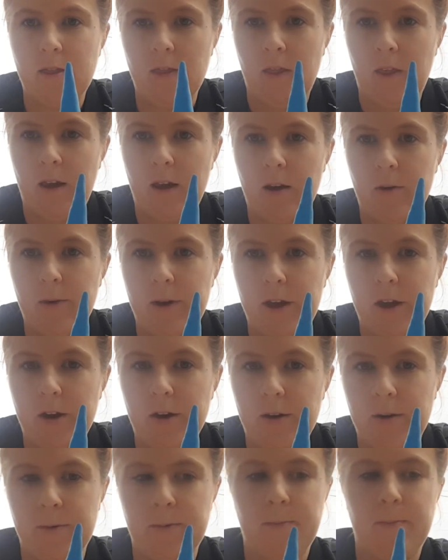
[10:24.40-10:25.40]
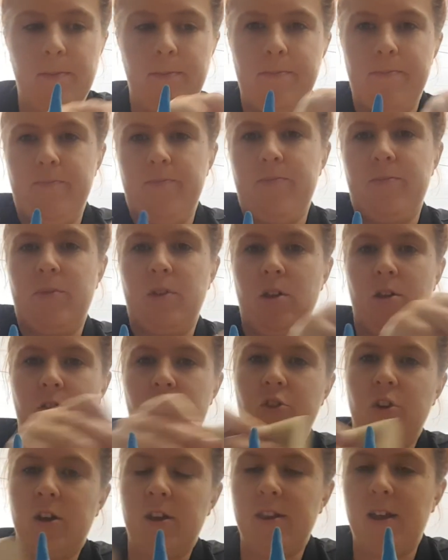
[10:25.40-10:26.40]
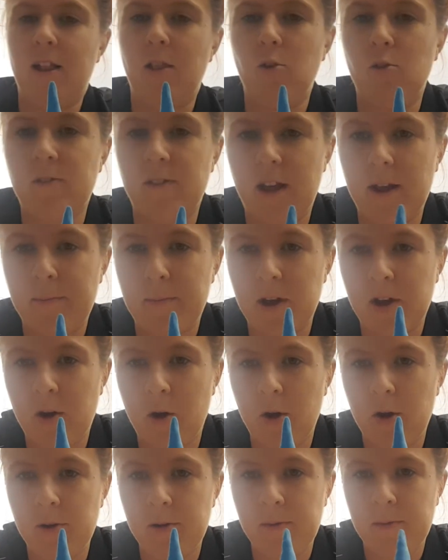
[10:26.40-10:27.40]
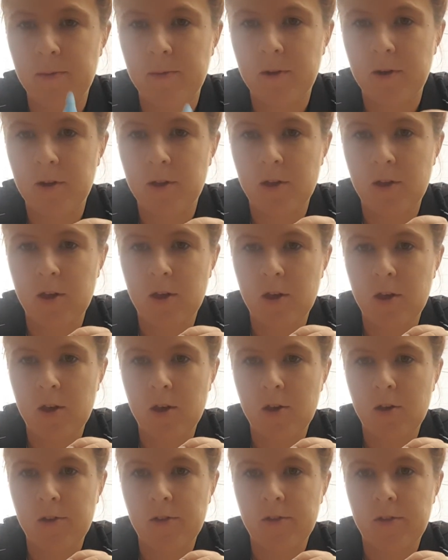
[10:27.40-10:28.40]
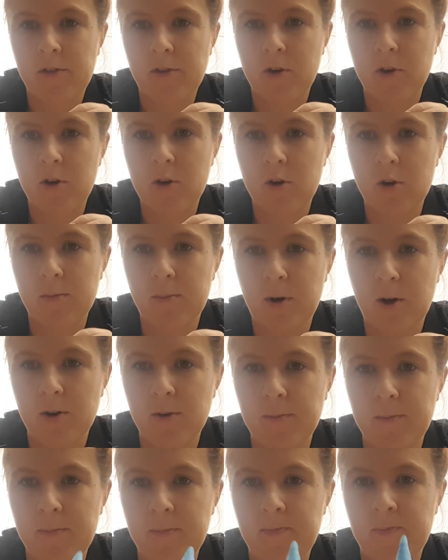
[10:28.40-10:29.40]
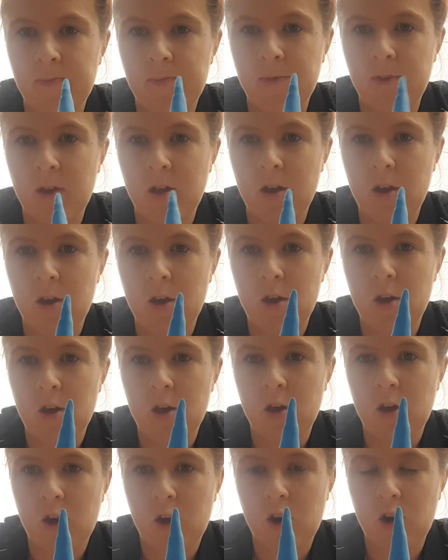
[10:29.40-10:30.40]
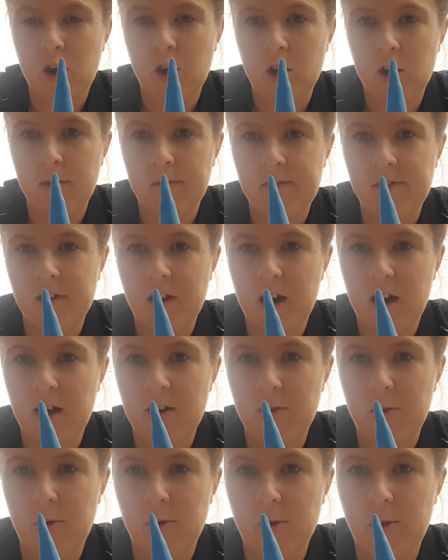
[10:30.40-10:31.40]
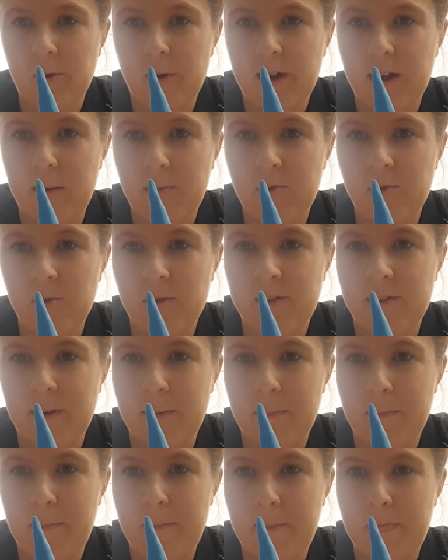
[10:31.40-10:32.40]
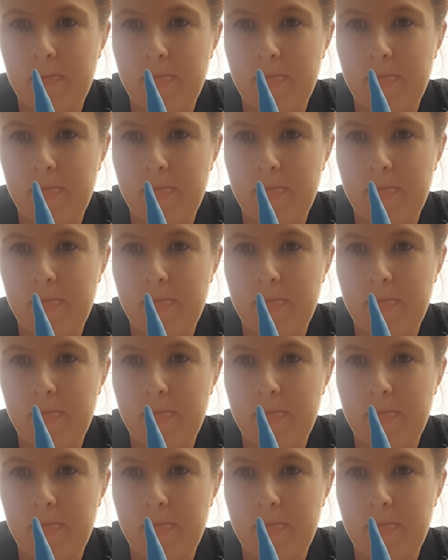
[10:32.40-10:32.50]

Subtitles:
There we go. Do you reckon that looks like my cone? Circle bottom, curved side all the way up to a tip.